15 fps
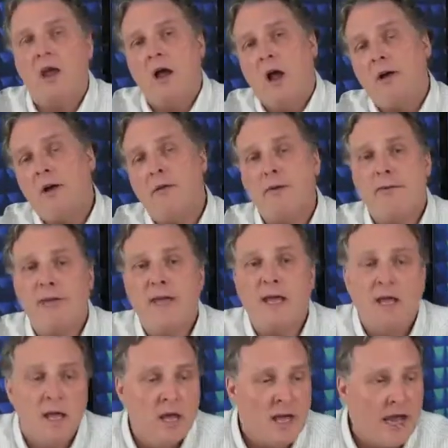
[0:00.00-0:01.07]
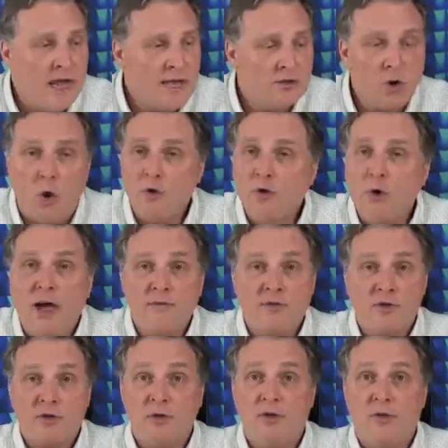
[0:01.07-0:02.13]
Another thing is all you have to
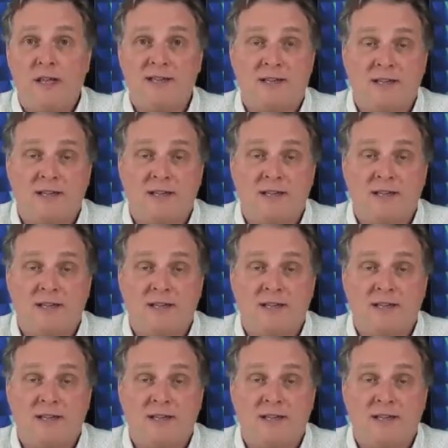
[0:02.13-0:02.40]
do is